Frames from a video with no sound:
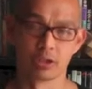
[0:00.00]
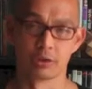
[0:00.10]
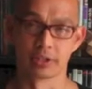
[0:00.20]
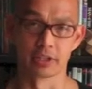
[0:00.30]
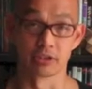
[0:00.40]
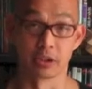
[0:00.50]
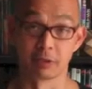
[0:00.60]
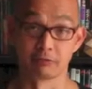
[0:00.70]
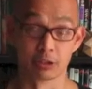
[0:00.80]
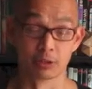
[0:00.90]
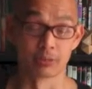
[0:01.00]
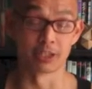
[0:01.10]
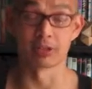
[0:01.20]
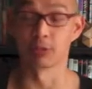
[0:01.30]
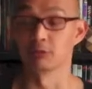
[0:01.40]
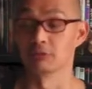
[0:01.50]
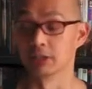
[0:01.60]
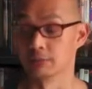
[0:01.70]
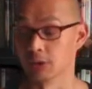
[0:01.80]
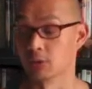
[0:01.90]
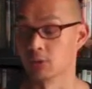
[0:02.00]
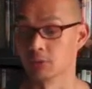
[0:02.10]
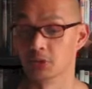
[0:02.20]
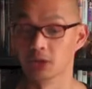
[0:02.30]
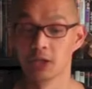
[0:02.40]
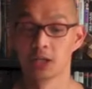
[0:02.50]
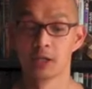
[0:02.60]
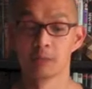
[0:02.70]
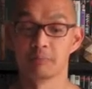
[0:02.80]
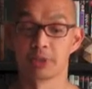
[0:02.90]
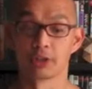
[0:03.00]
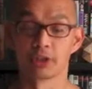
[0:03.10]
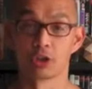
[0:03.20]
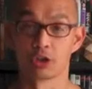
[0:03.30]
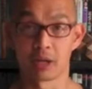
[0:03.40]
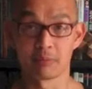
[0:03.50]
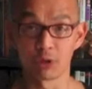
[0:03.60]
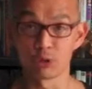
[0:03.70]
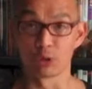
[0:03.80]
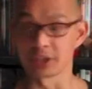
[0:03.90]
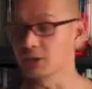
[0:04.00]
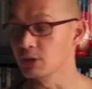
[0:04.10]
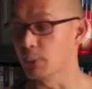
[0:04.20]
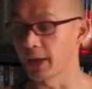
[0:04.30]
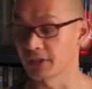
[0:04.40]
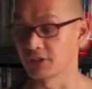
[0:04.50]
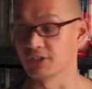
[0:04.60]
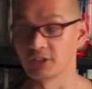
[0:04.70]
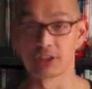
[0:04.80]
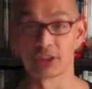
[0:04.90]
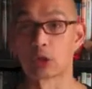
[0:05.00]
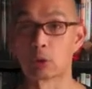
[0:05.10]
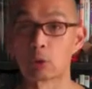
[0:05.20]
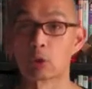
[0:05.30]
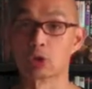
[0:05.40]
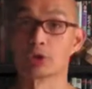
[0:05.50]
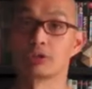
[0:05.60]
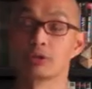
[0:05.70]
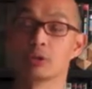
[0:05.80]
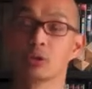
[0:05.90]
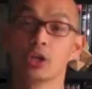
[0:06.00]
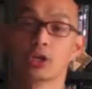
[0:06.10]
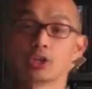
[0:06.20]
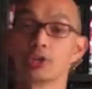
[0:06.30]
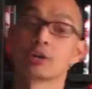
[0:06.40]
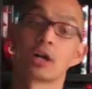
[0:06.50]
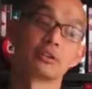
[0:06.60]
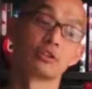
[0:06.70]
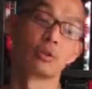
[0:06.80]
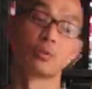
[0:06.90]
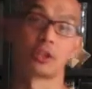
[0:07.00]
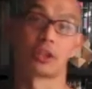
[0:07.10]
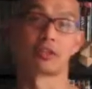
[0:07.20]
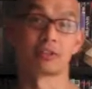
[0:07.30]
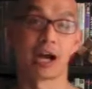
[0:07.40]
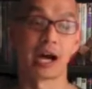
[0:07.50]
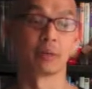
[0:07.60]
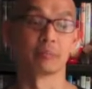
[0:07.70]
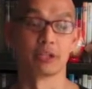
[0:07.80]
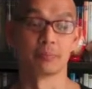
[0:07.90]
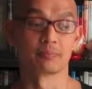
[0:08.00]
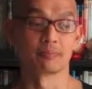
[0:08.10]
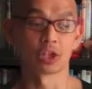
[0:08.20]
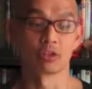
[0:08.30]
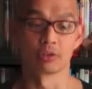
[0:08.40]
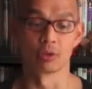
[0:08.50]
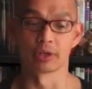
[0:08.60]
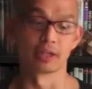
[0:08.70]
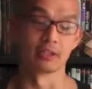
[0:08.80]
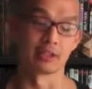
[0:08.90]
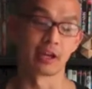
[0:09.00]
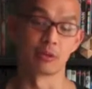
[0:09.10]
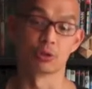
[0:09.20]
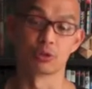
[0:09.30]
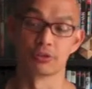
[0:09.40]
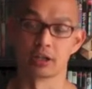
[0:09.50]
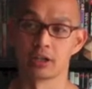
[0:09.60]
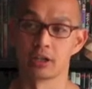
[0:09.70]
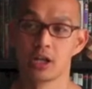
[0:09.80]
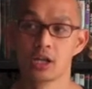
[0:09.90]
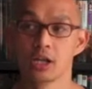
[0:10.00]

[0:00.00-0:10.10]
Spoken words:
you know, it gets on my rope, because that would really be horrible. But, you know, chemicals will eat away at the sheath and the core, so you kind of don't want that to happen. So don't get any chemicals on it.